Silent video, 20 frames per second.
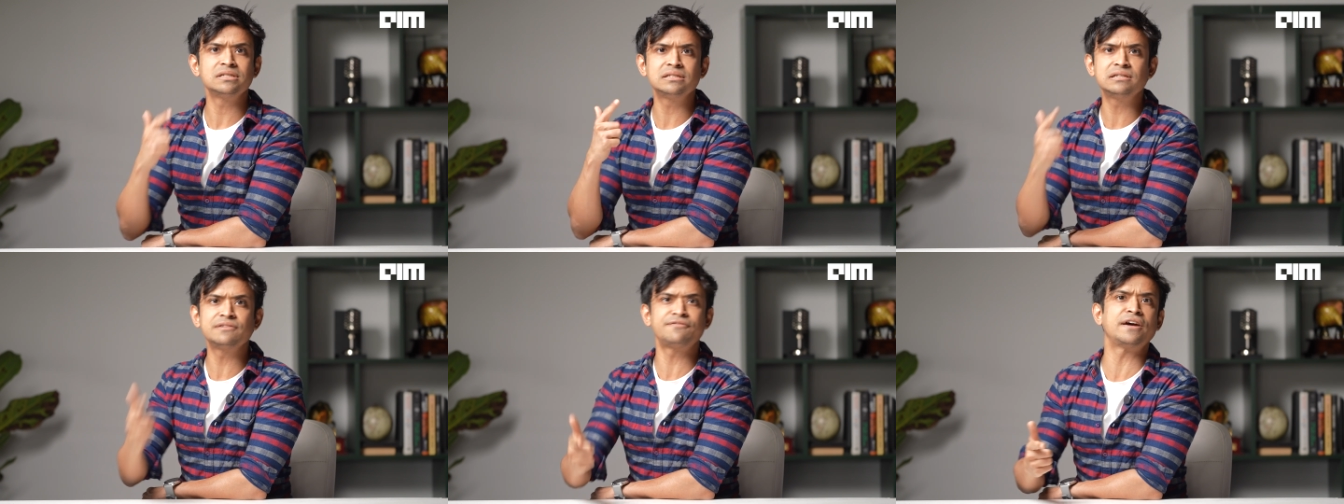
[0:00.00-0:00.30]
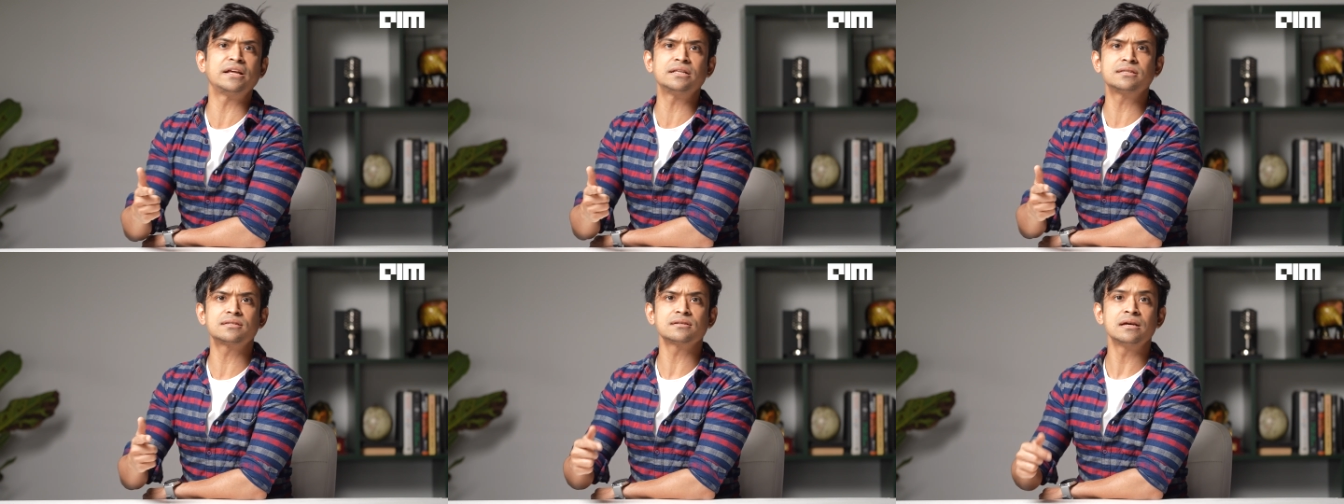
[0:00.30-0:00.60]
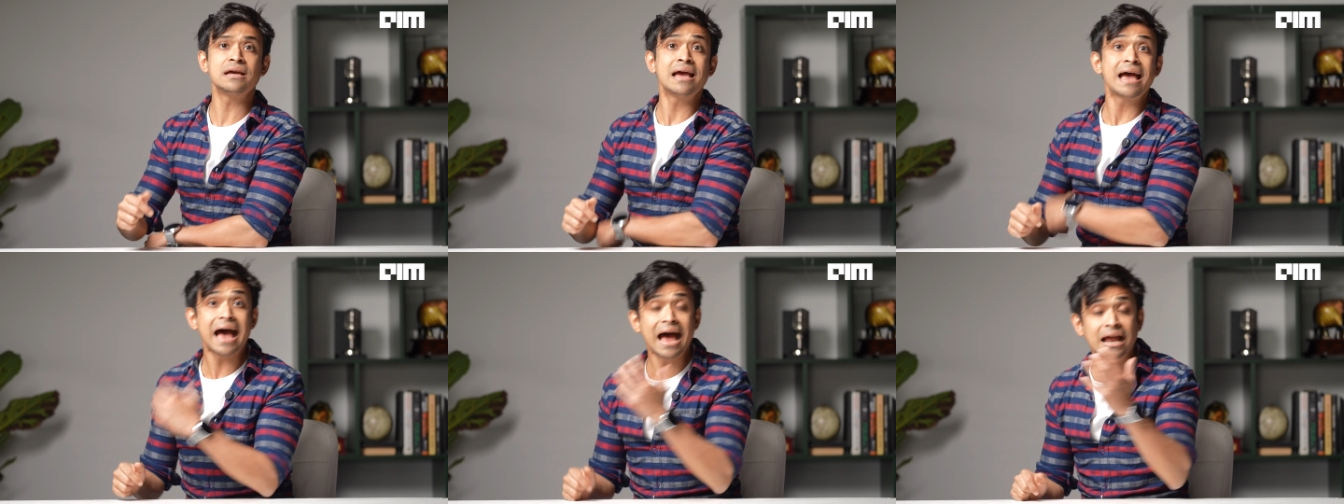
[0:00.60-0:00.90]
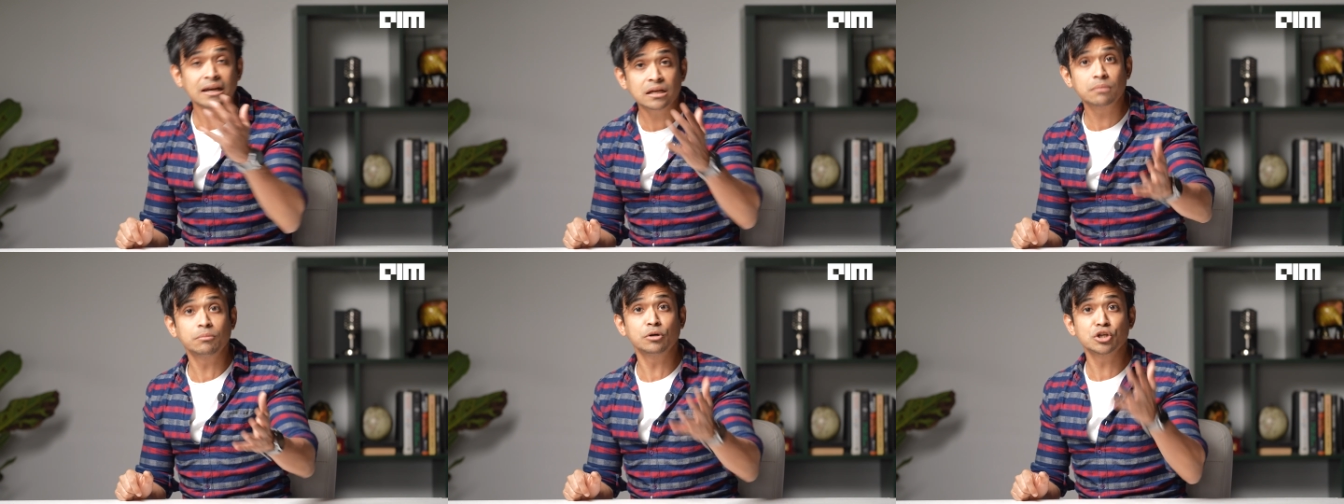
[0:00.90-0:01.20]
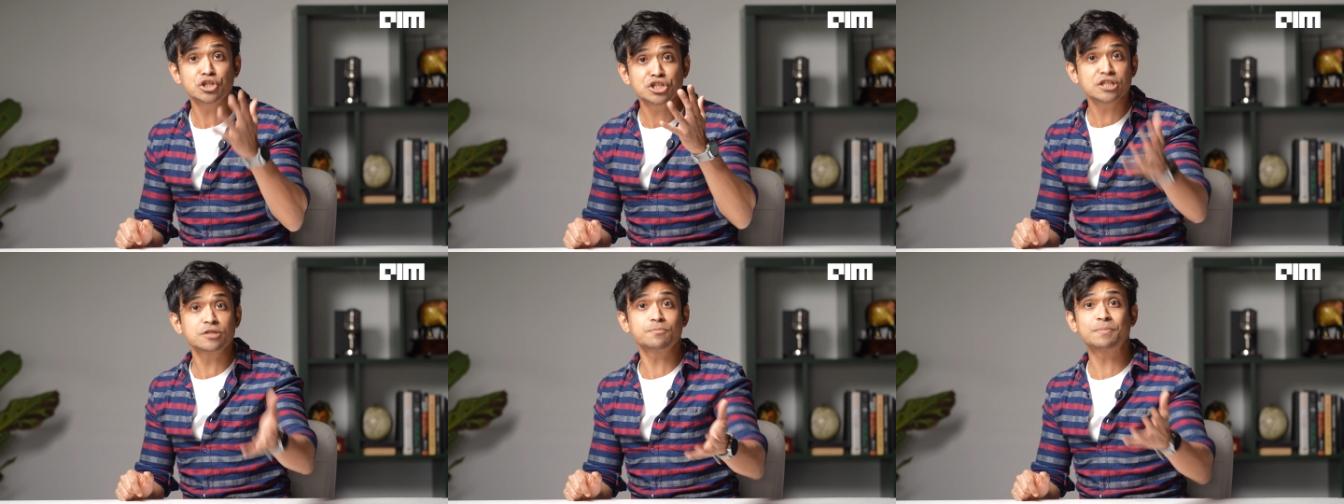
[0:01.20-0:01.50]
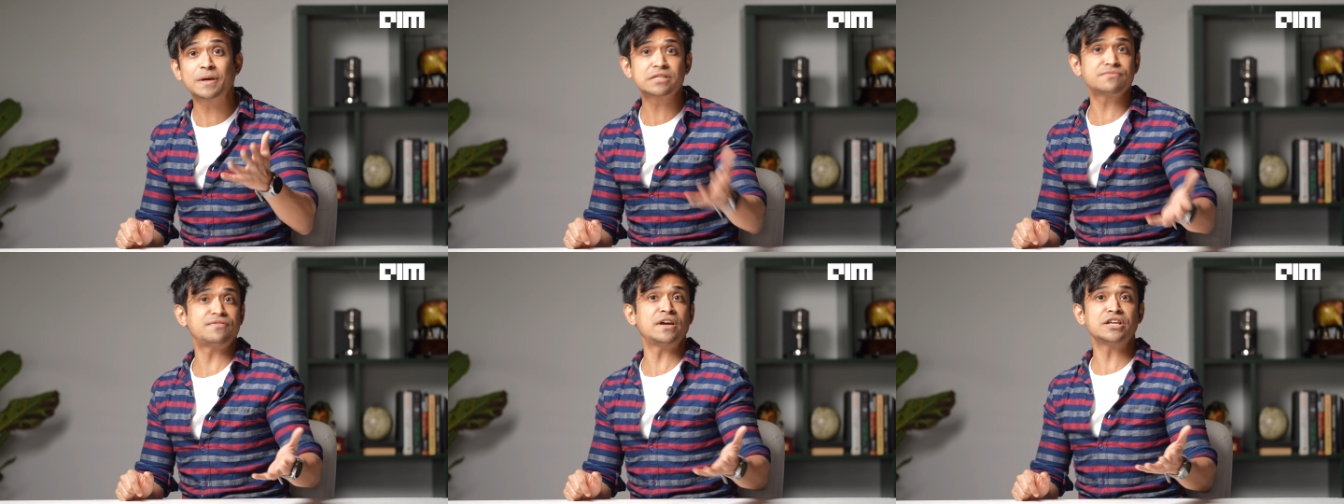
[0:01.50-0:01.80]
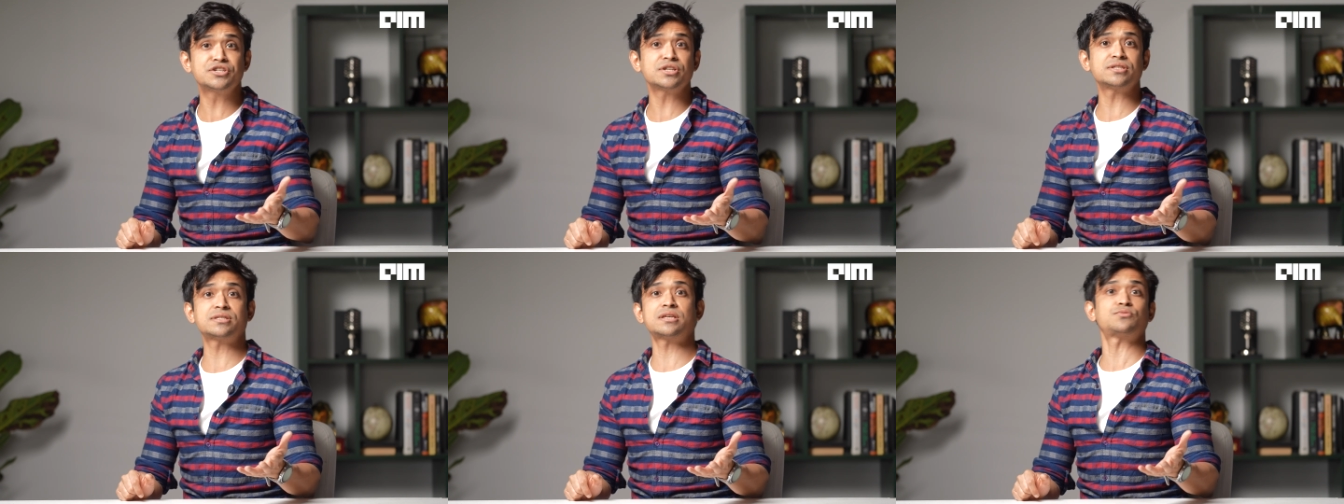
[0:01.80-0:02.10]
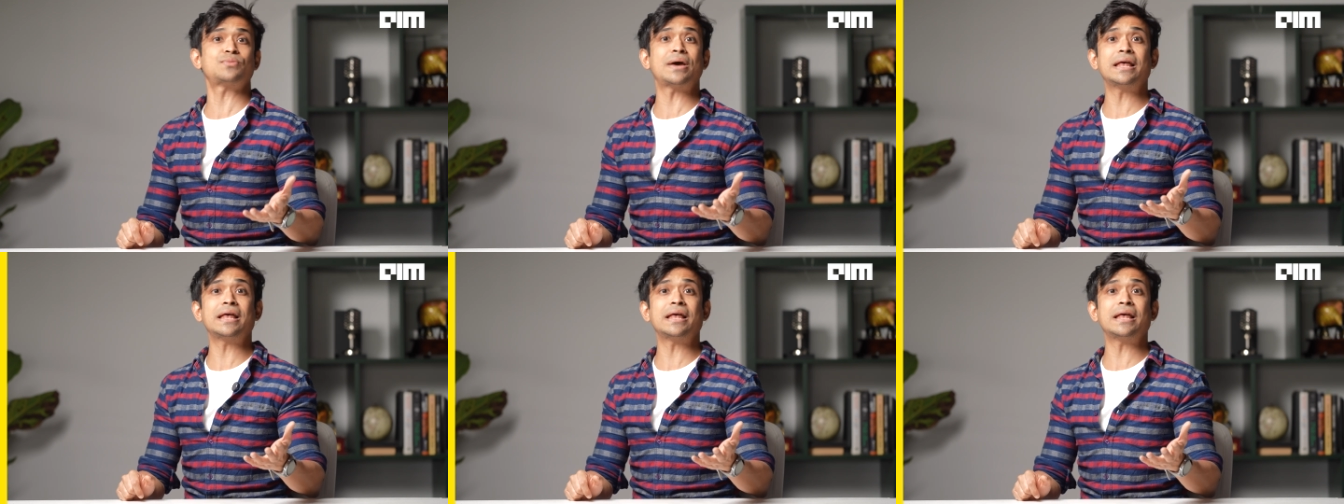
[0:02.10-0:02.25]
defense, and commercial space ventures as